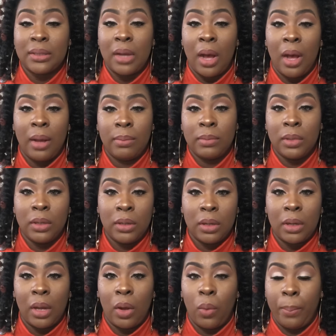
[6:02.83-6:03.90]

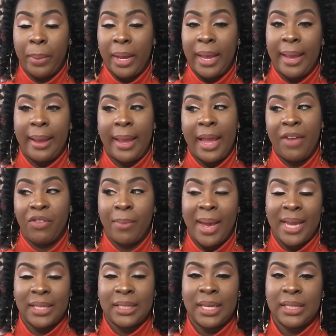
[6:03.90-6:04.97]
look. But
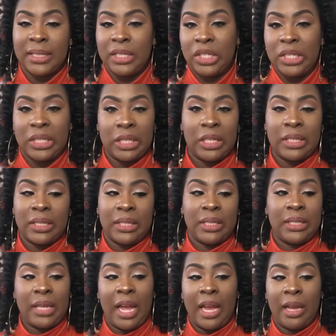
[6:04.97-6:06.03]
everybody says it just looks the
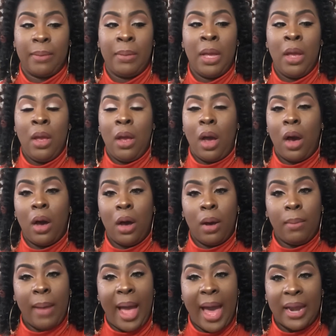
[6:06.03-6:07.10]
same
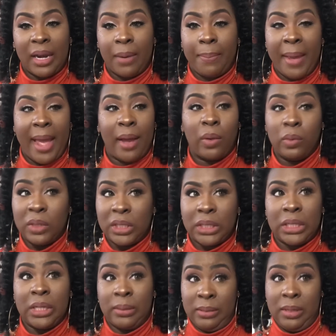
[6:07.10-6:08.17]
out of the pack,
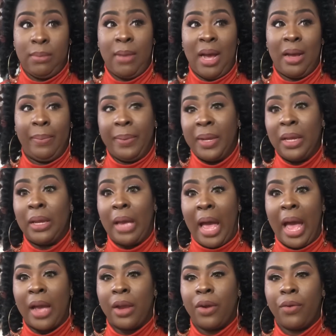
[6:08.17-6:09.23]
which in my opinion,
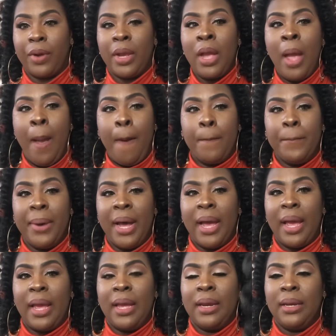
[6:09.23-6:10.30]
I agree.
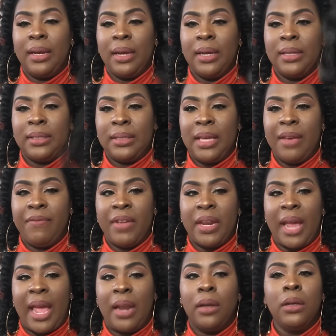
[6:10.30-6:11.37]
But it does give
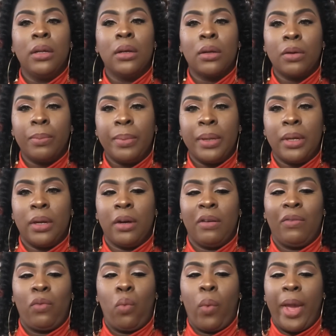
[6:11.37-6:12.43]
it a little bit
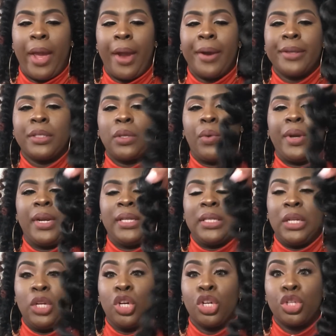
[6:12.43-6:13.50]
of wear, so it
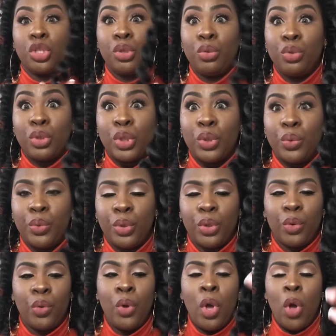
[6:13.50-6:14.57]
doesn't look too
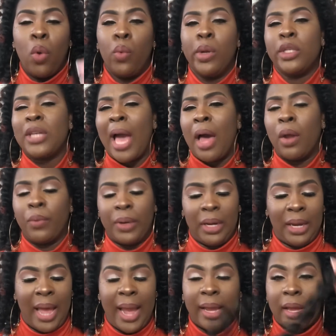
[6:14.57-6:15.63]
new, which I don't
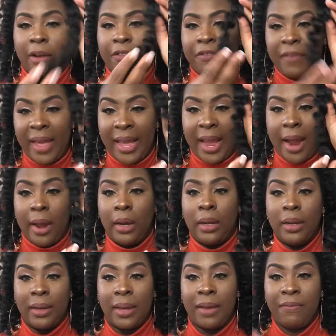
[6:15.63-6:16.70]
really like fake hair
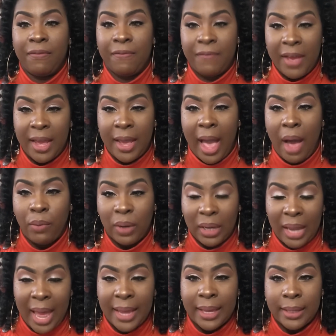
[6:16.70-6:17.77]
looking fake. I would
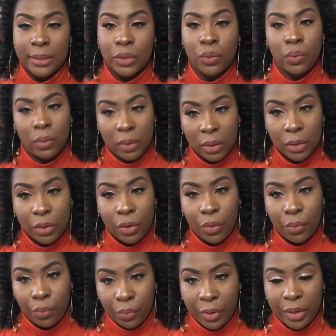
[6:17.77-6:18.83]
like it to look
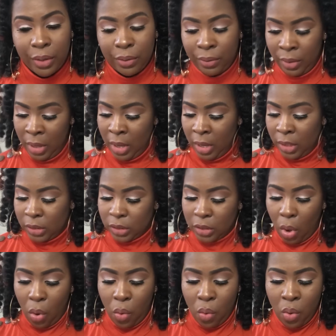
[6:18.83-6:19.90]
real.
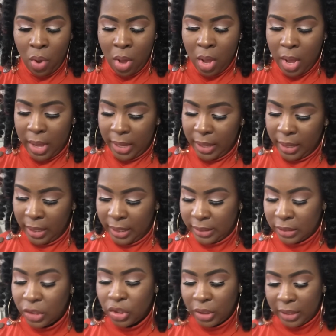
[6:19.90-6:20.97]
So
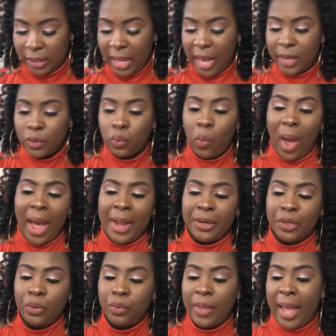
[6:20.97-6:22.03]
essentially, that is why I
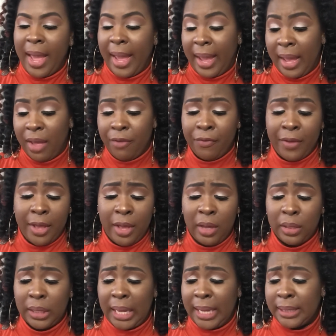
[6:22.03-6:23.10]
do that, and for
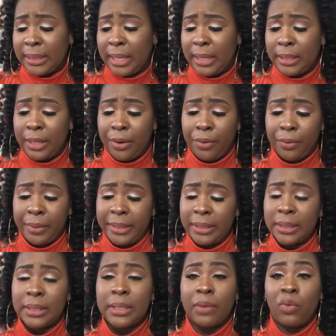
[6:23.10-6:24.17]
health and sanitary
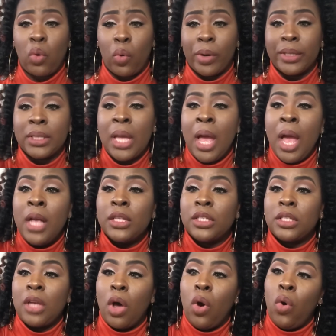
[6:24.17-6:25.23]
reasons, of course.
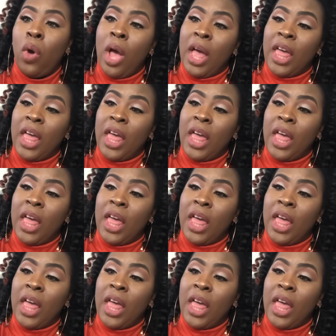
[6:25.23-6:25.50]
So